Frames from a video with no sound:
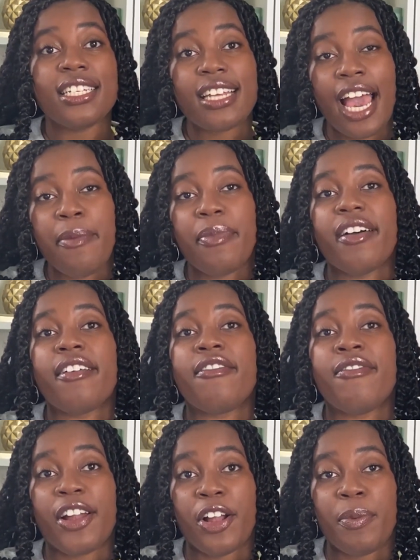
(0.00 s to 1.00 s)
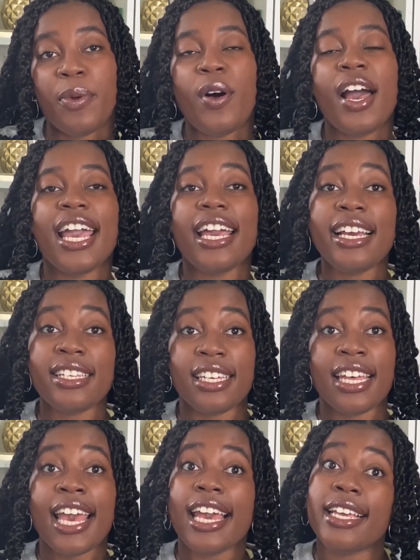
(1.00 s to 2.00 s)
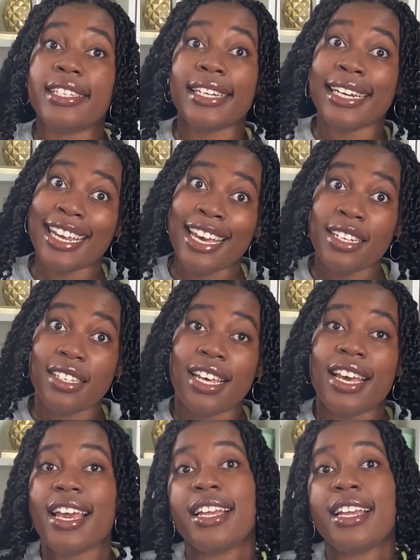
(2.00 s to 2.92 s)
type of variable is it? Is it an int?